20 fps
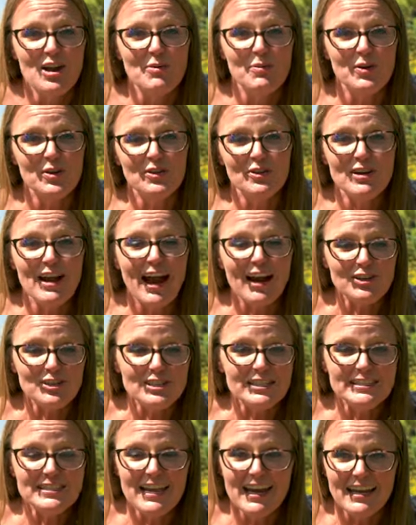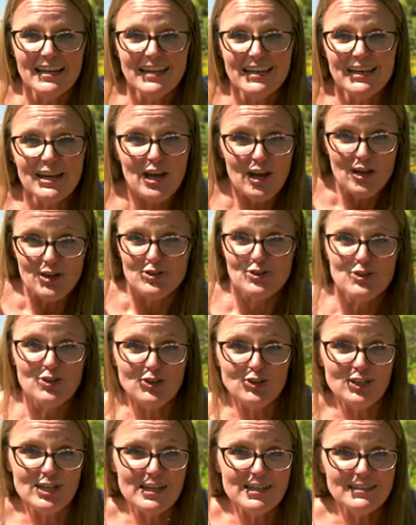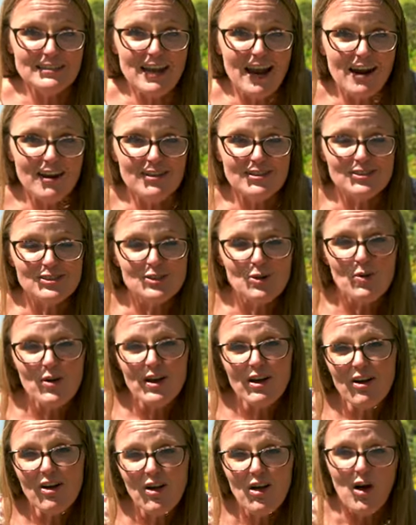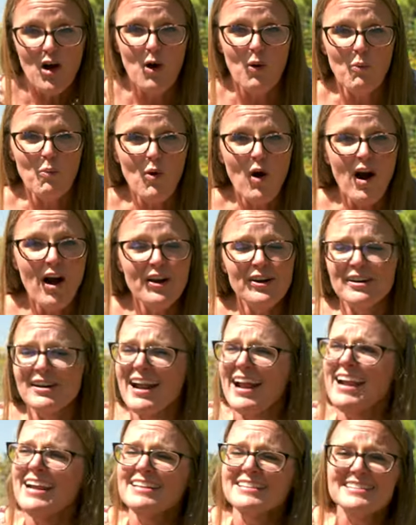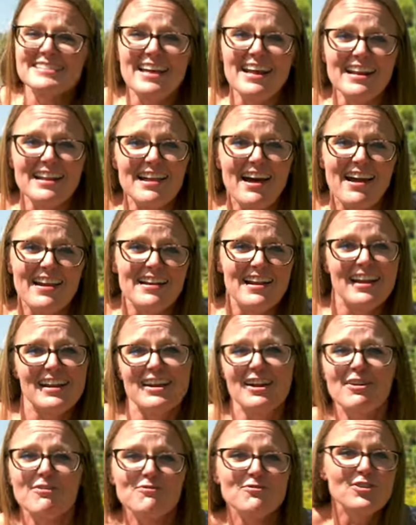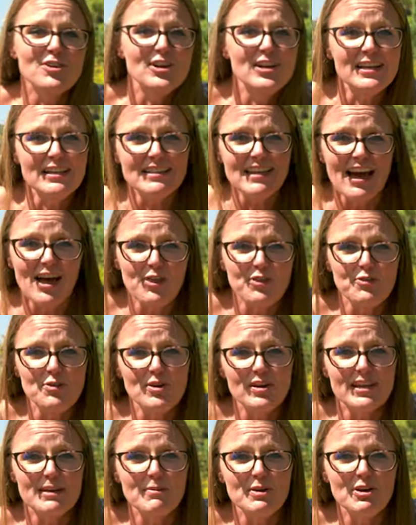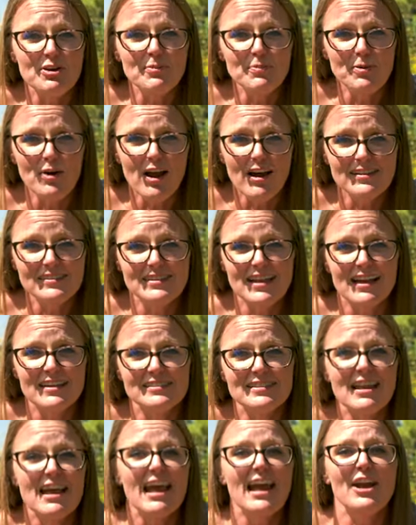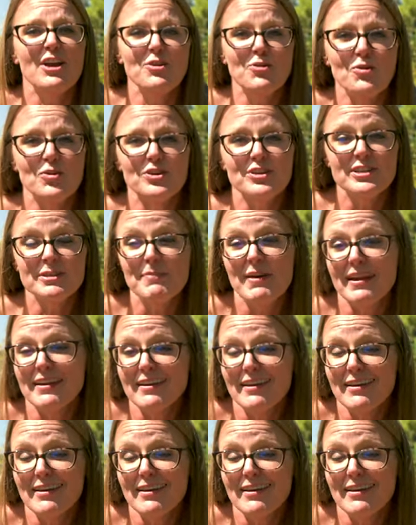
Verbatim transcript: where they're actually taking nutrients out of the soil, water, and sunlight and converting that through a chemical process in order to make